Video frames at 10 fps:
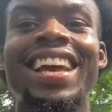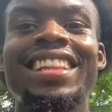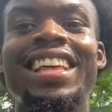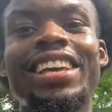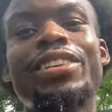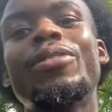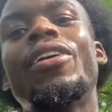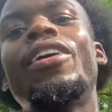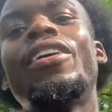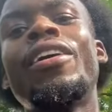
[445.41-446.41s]
Thank you
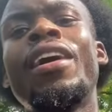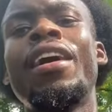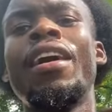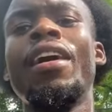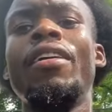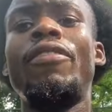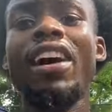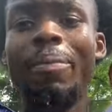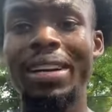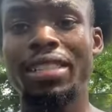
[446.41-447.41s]
all for
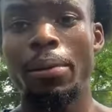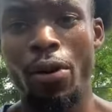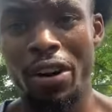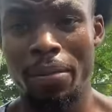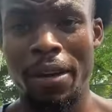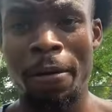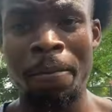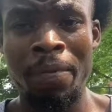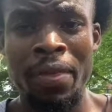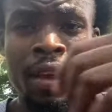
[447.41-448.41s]
everybody supporting me.
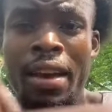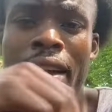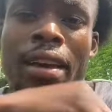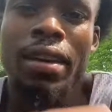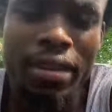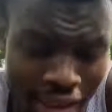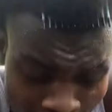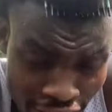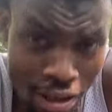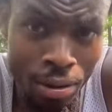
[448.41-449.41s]

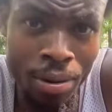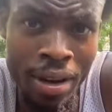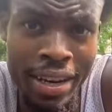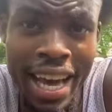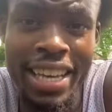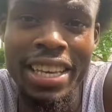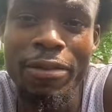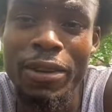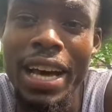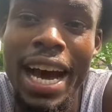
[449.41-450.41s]
Thank you, Nike,
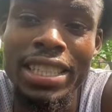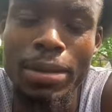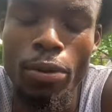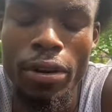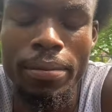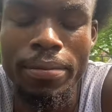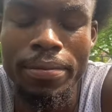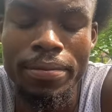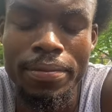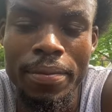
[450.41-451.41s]
for the Hachimura.
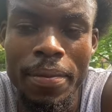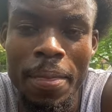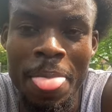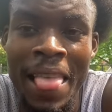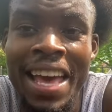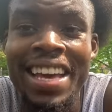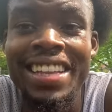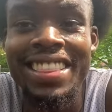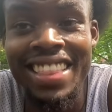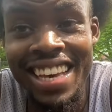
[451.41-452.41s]

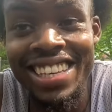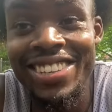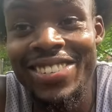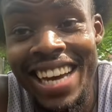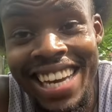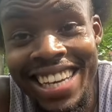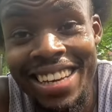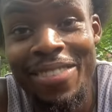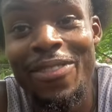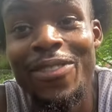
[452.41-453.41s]
Thank you, Nike,
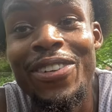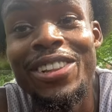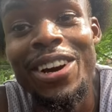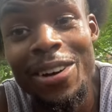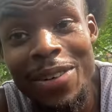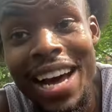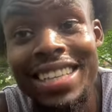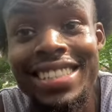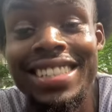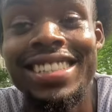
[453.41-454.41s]
for the
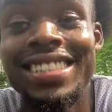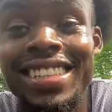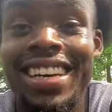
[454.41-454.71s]
Harachis.